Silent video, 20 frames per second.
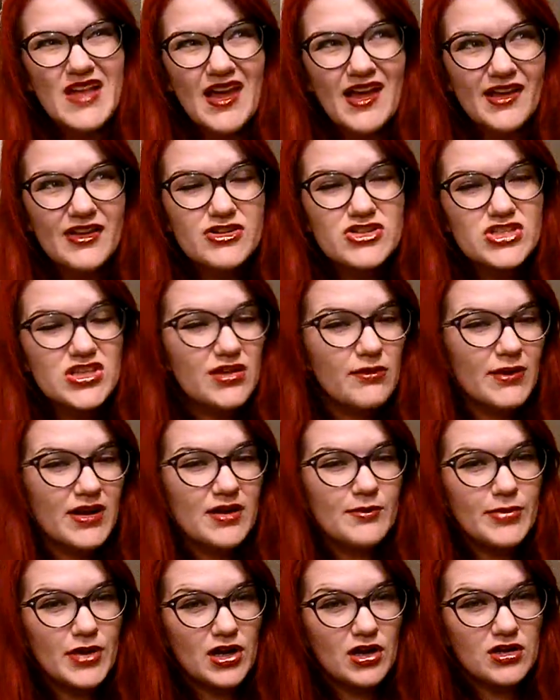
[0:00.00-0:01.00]
usually read a
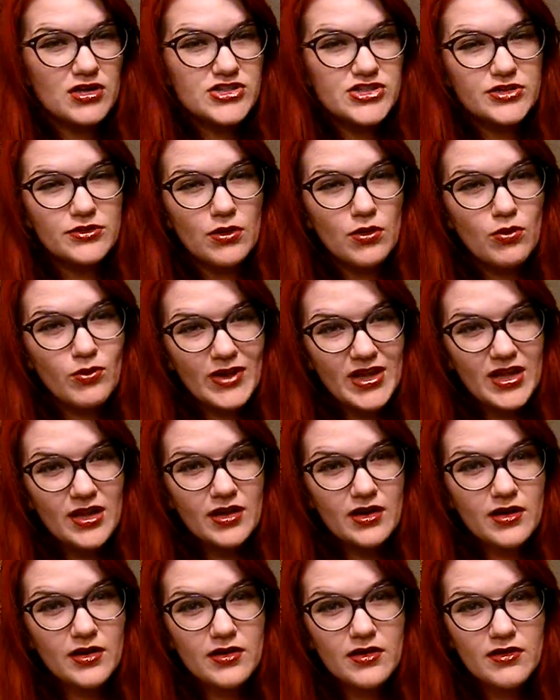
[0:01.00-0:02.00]
book or two a
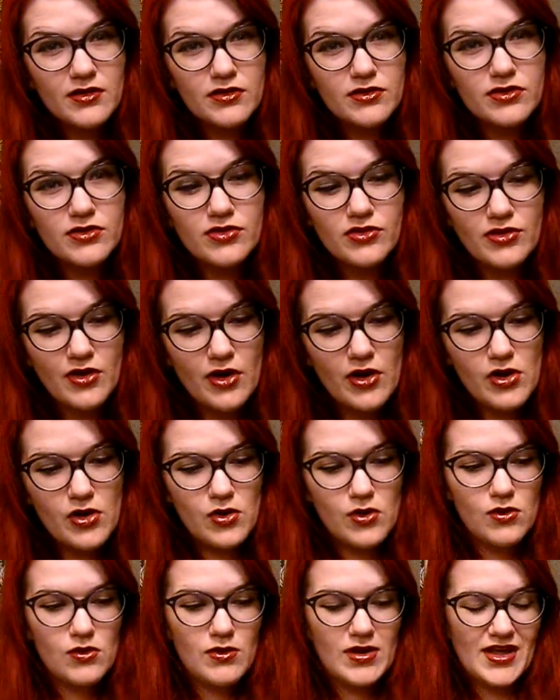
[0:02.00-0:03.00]
week,
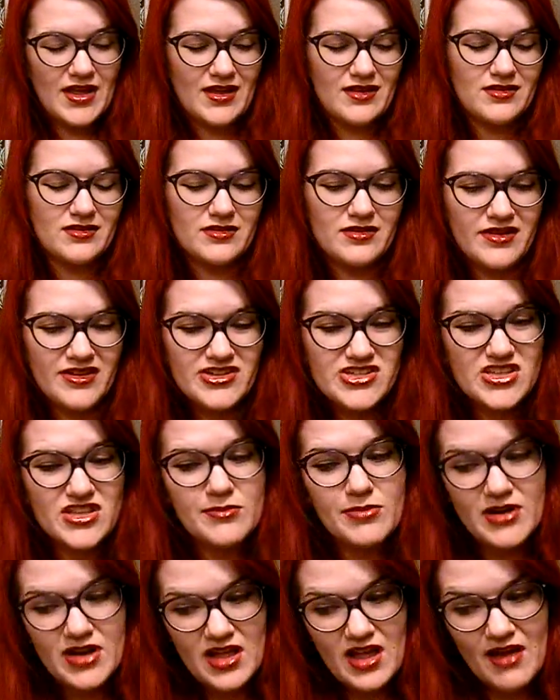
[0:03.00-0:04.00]
so, and usually
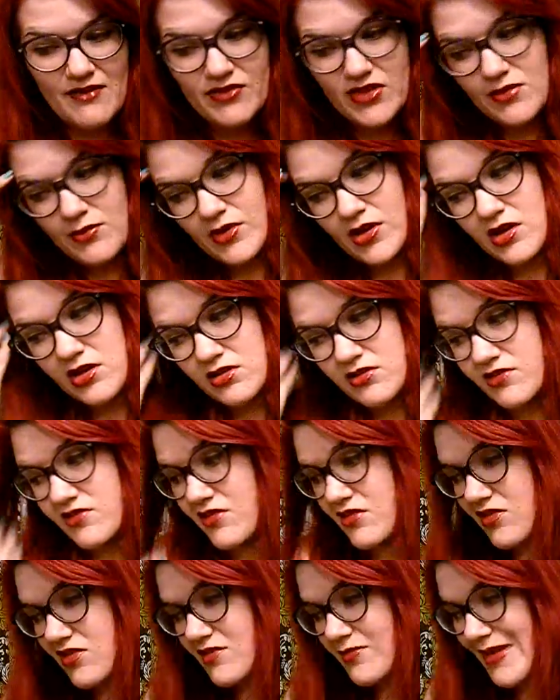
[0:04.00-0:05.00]
pretty hefty books,
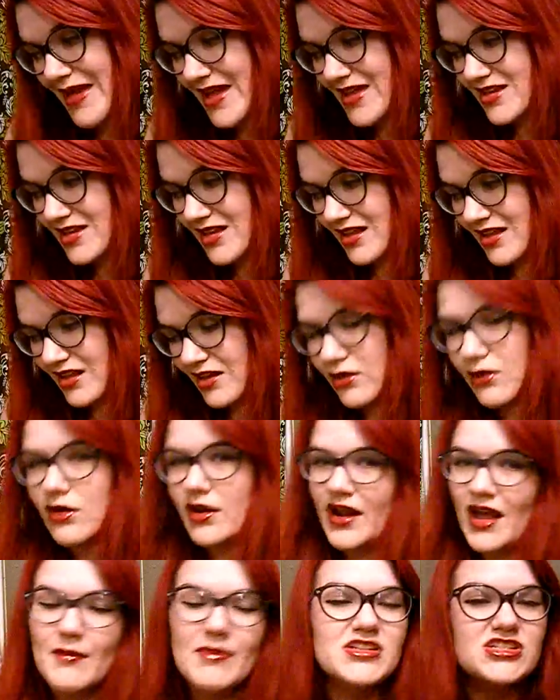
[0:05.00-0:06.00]
just depending on
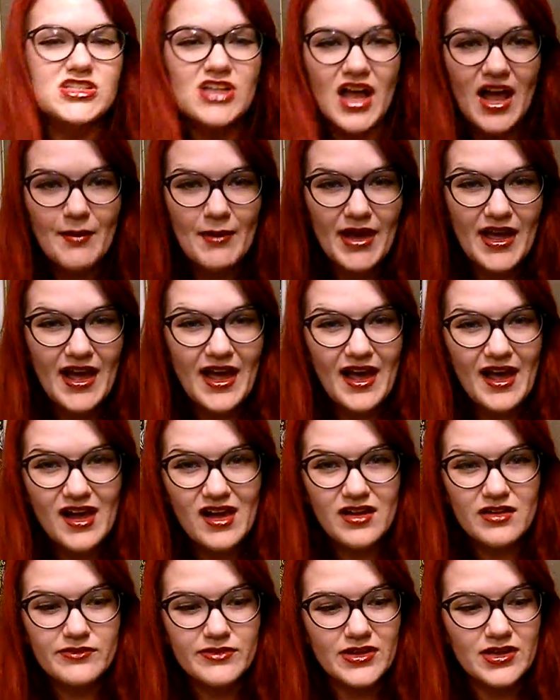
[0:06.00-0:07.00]
how much time I
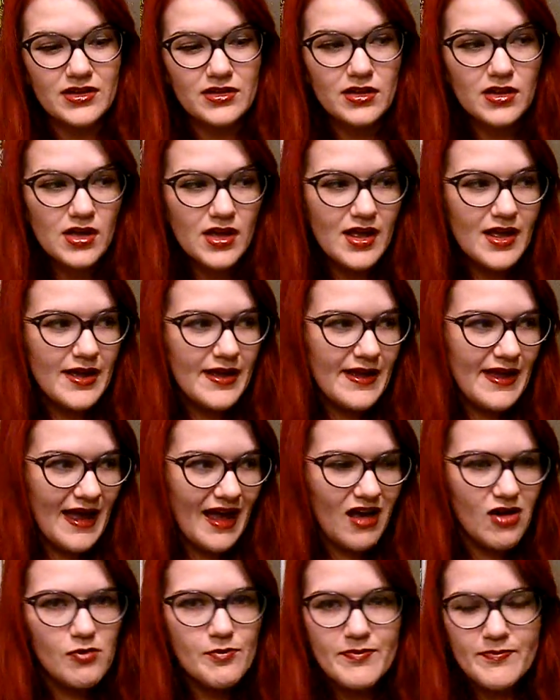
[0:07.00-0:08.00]
have and
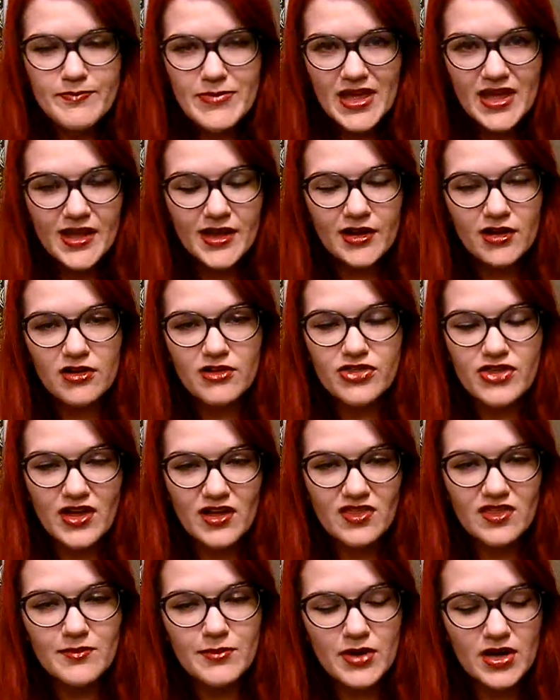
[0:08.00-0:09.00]
how big or thick
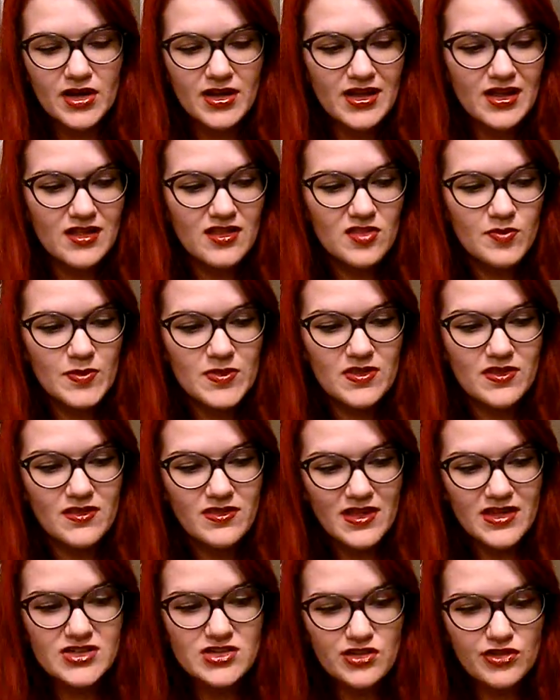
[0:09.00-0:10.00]
the book is. But since
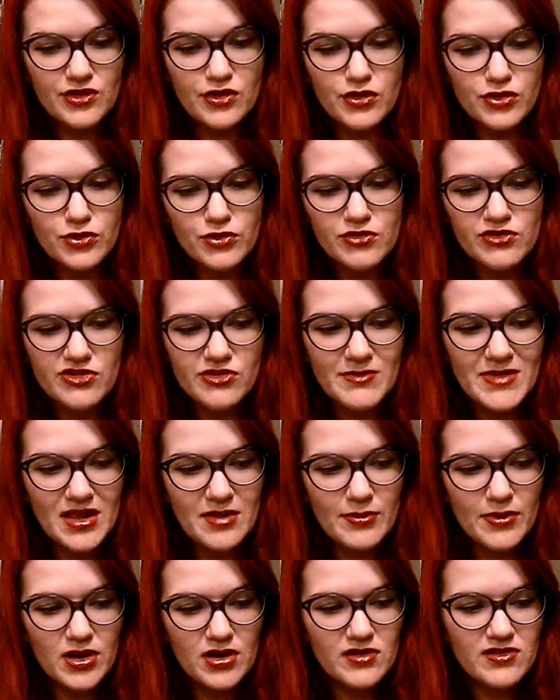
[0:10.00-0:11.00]
I just go through so many
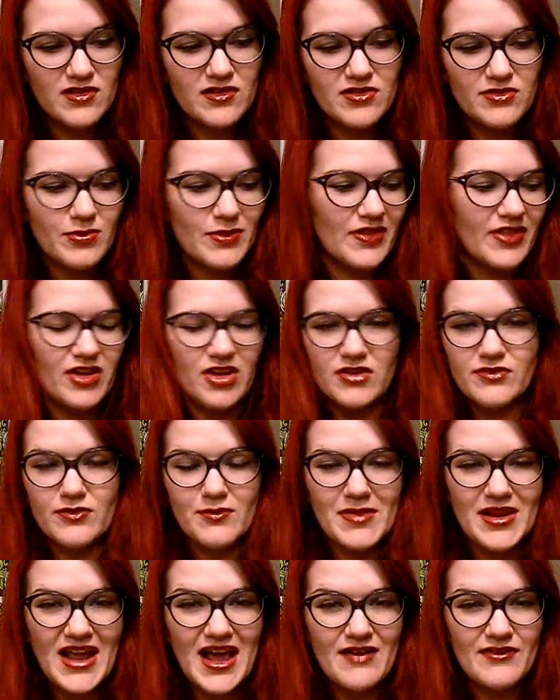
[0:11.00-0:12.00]
books, it's really good for
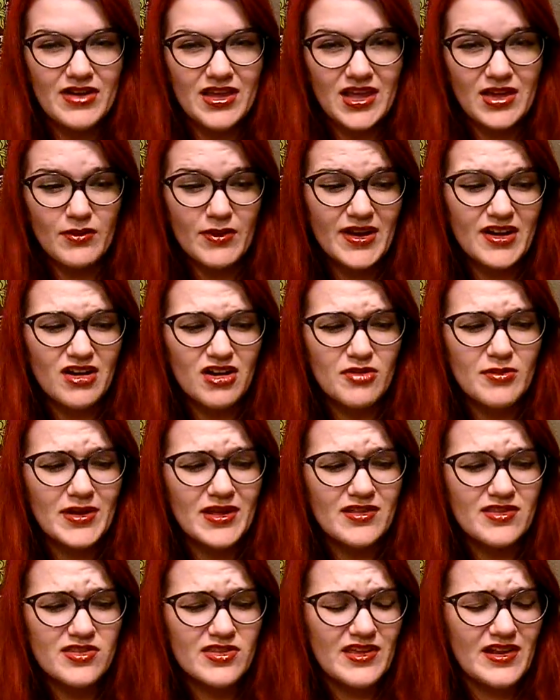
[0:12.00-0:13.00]
me to have an e-reader
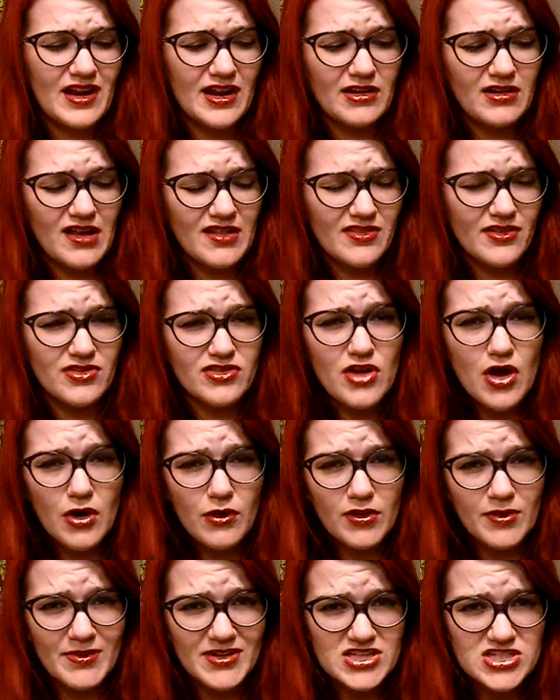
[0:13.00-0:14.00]
because then I don't have to
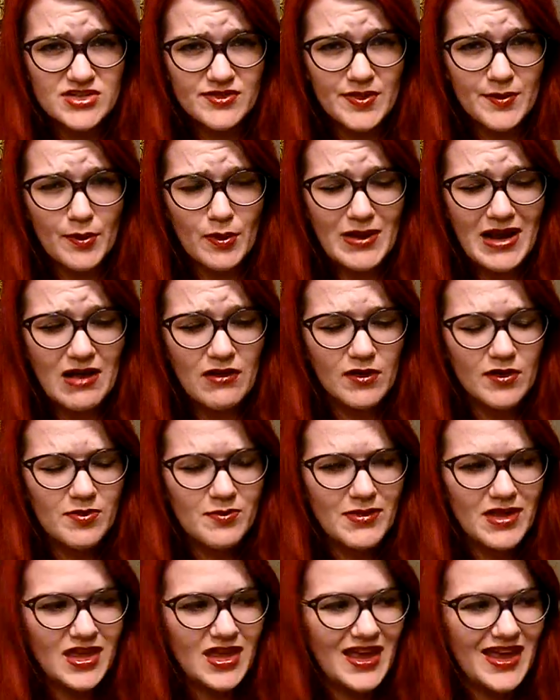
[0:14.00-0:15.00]
tote a bunch of them around with
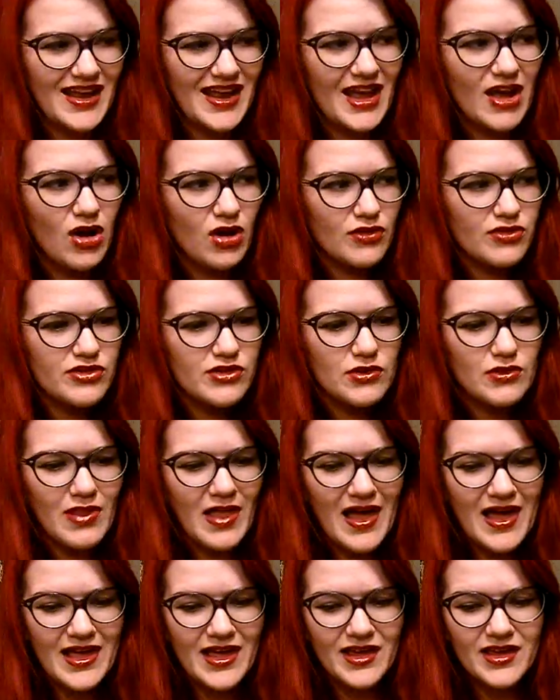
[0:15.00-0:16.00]
me. And I also
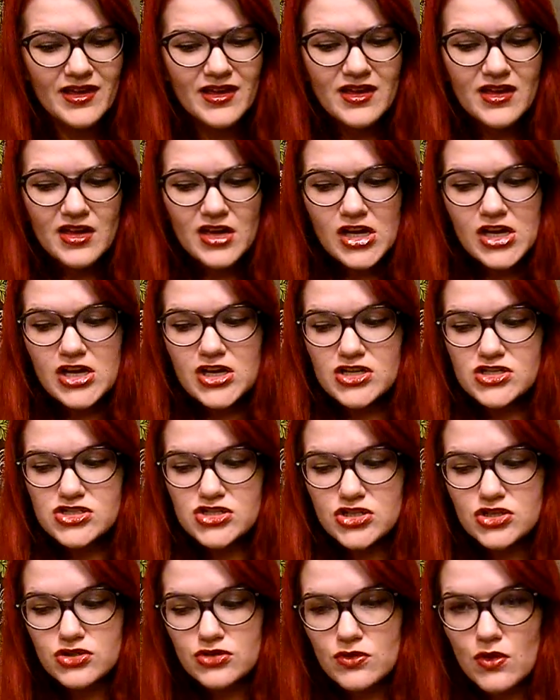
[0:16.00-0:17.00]
like
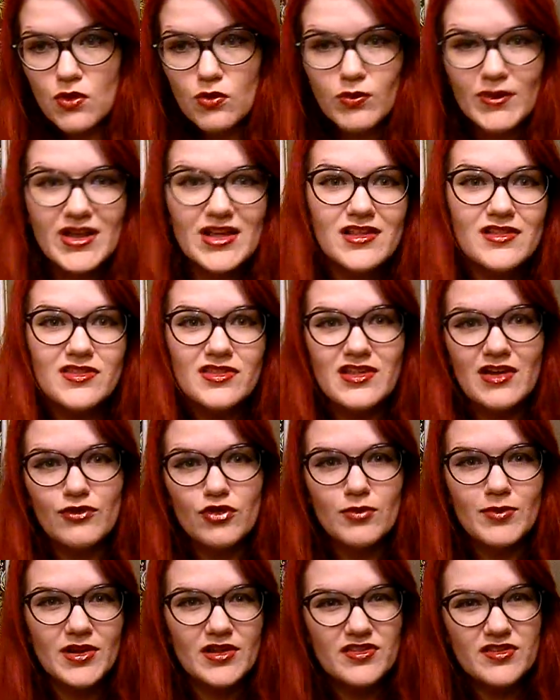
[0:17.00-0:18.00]
to read
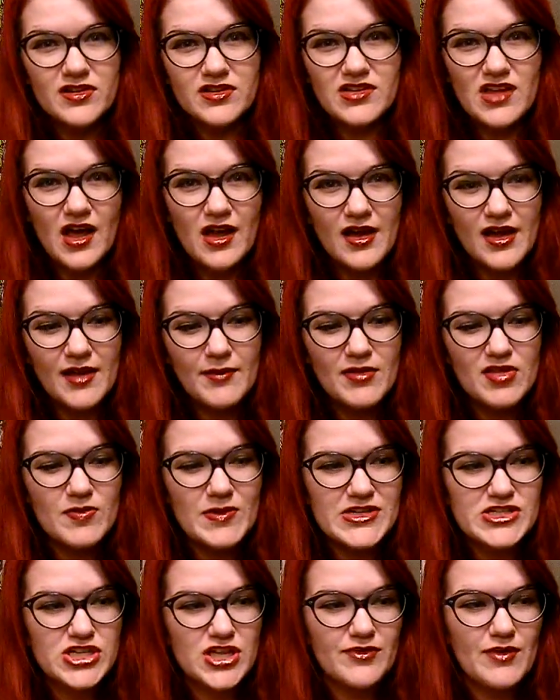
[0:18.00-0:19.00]
several books at a time,
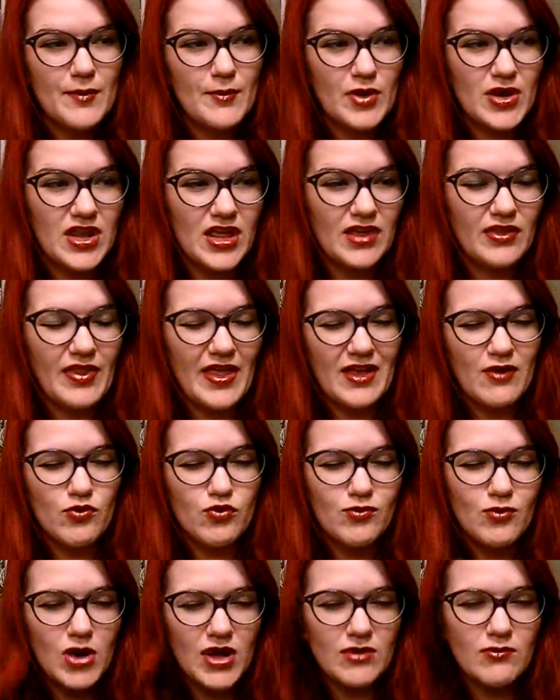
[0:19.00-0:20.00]
especially if I'm reading like
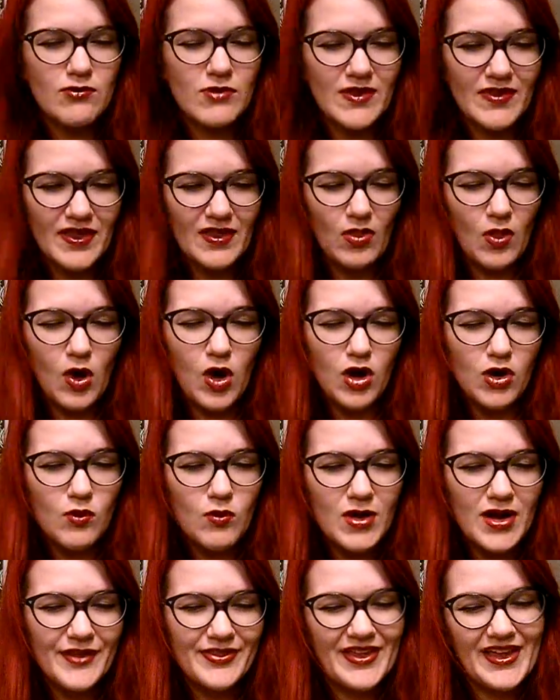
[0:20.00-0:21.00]
one really long
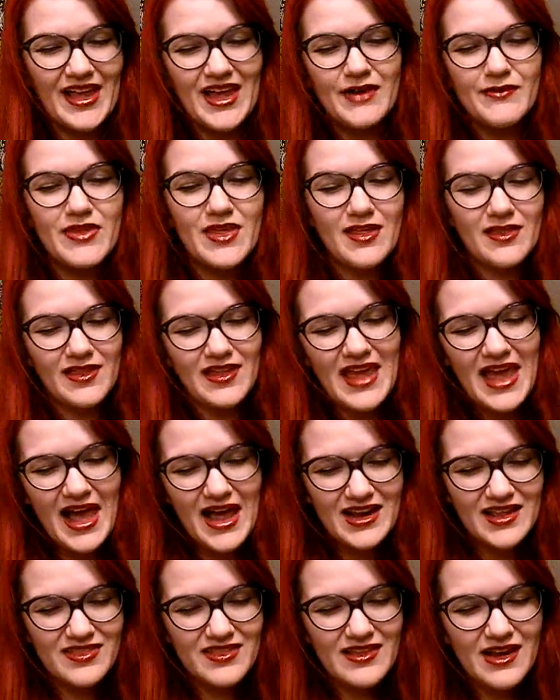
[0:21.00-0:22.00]
one. Like I have the
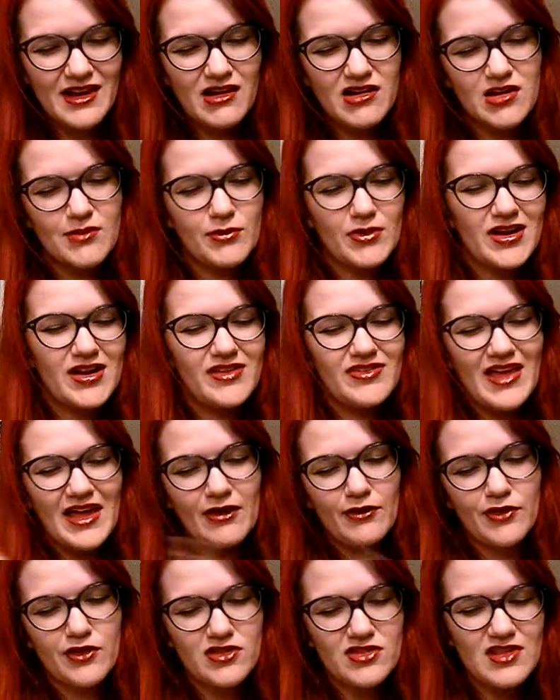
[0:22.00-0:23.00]
Iliad in there and I'm reading that
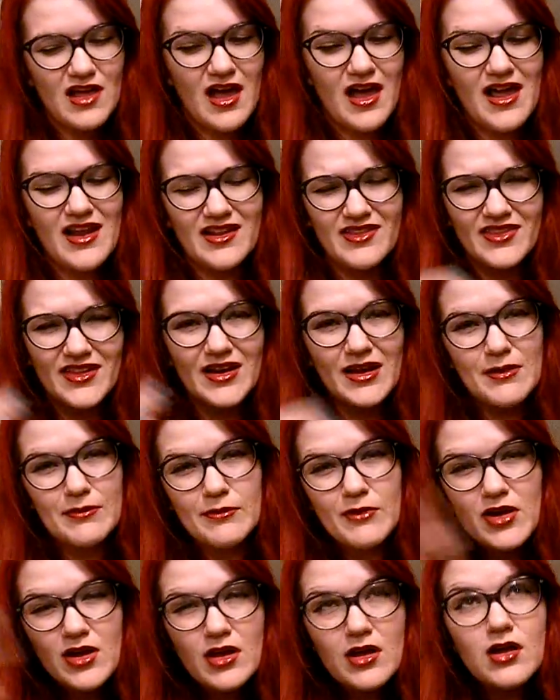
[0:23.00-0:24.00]
on the side, and then
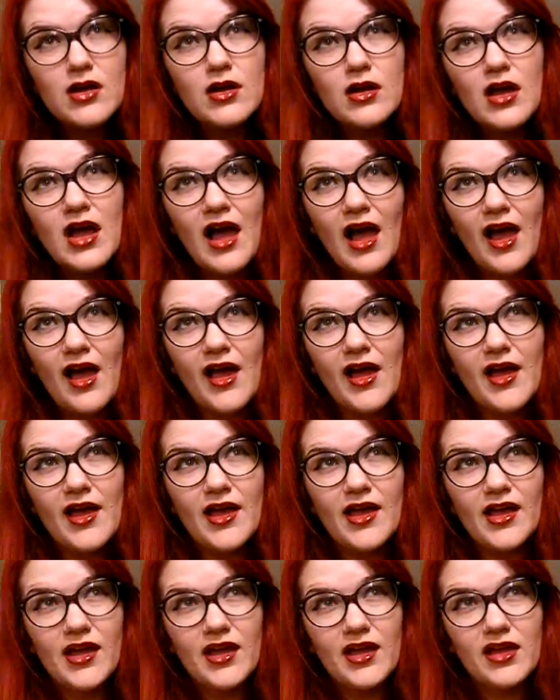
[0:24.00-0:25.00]

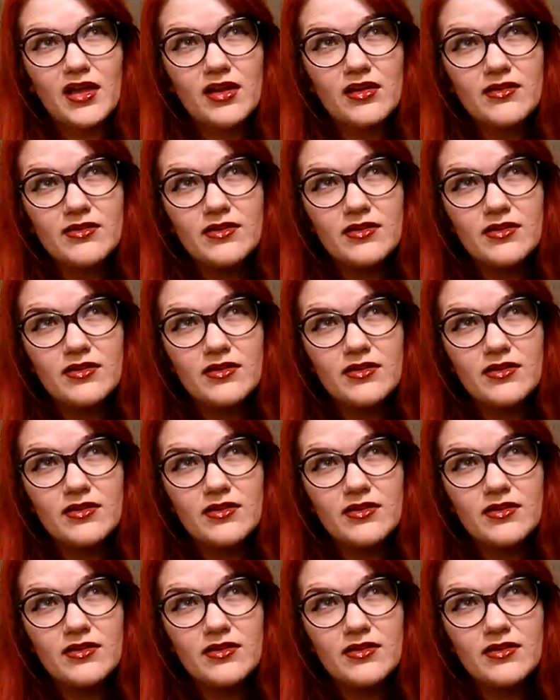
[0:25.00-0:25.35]
I